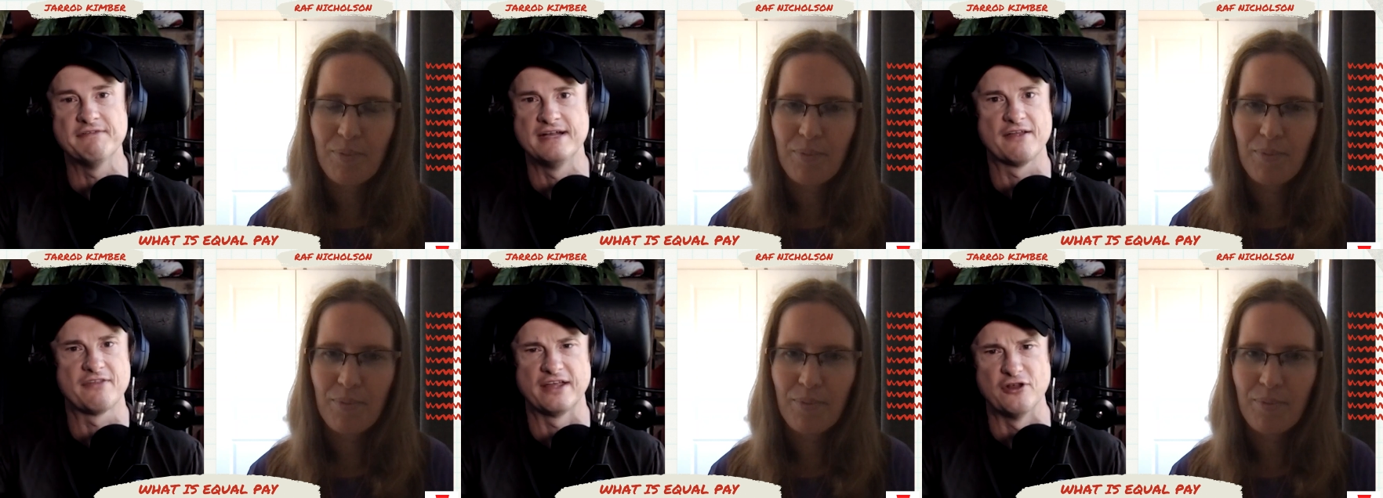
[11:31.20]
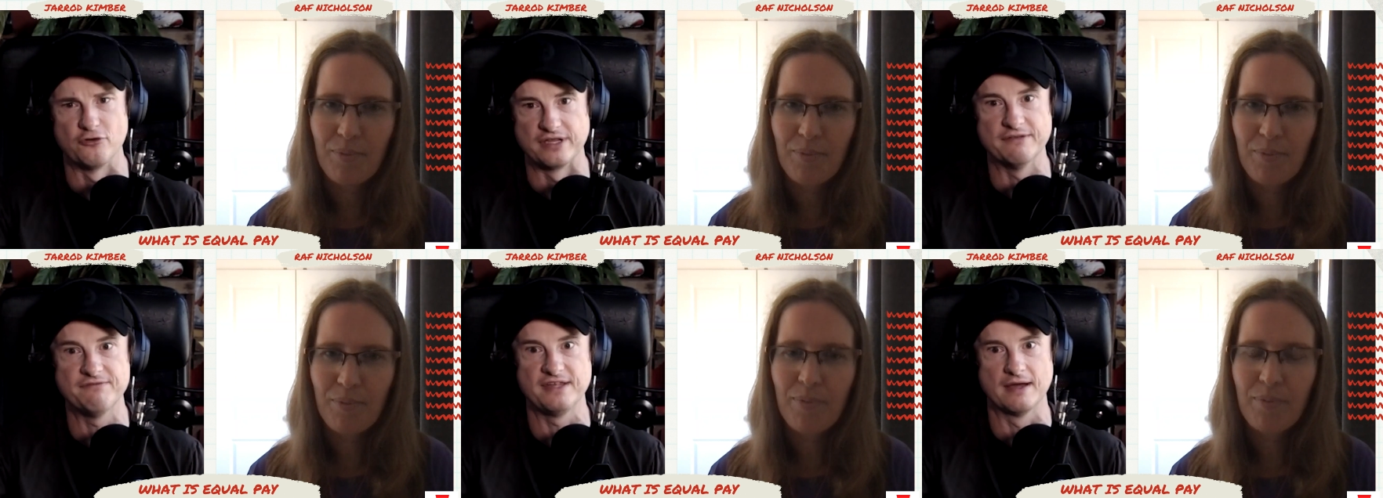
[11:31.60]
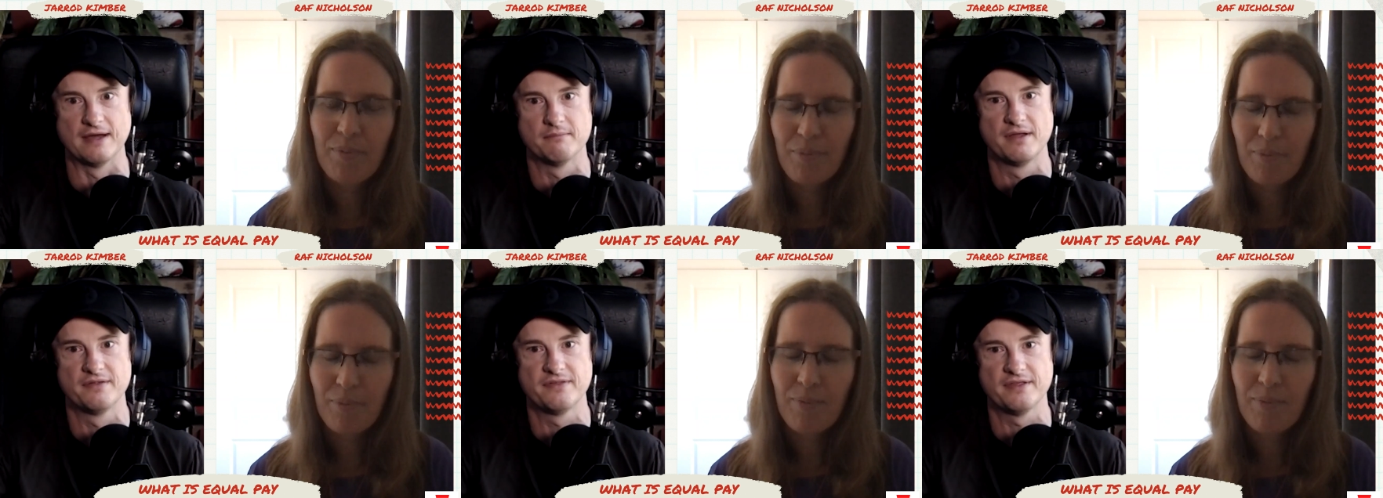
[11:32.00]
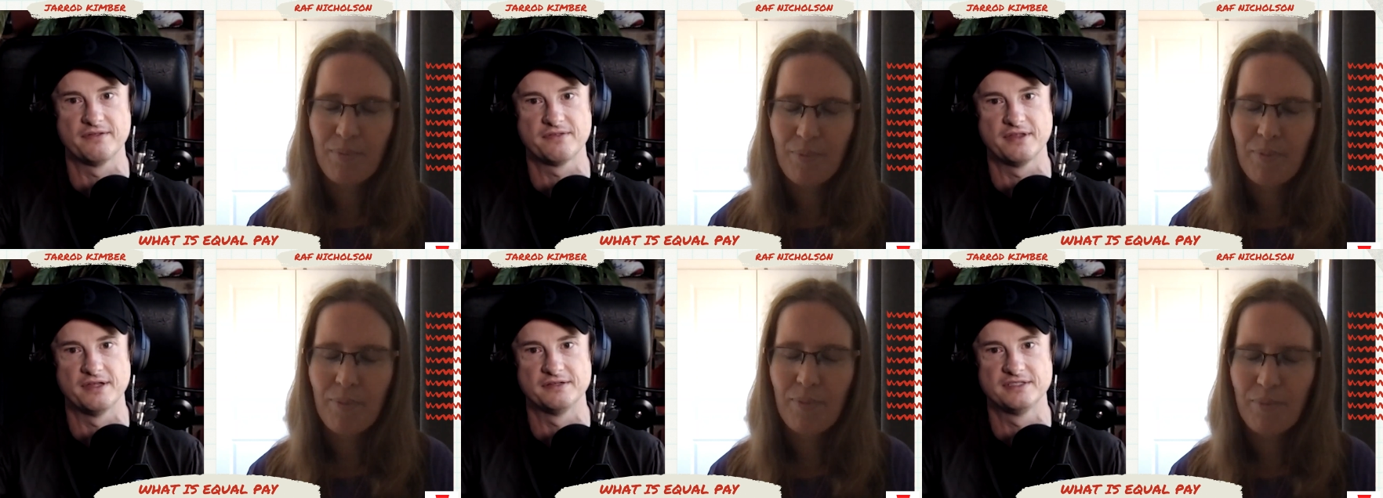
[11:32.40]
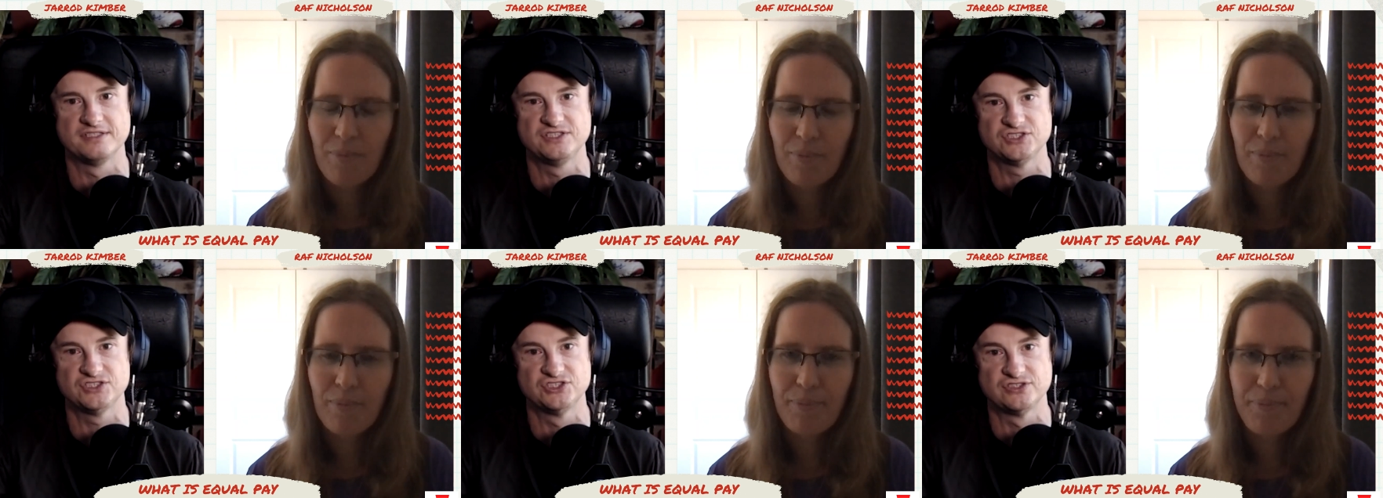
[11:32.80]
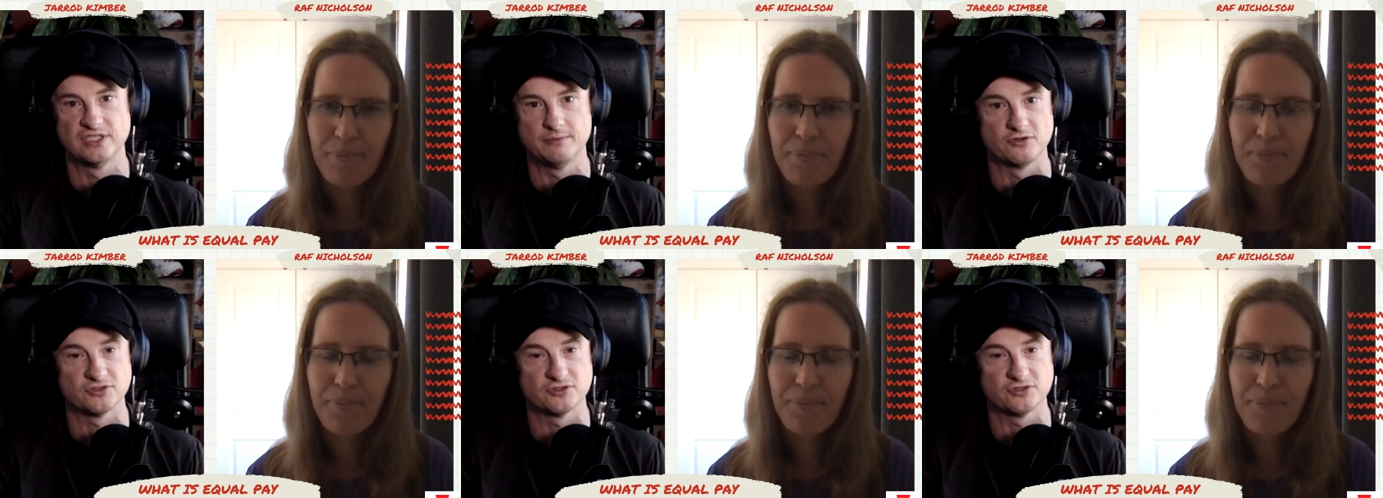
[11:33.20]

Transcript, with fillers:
Speaker 1: now, they don't give the, um, the, the decisions anymore.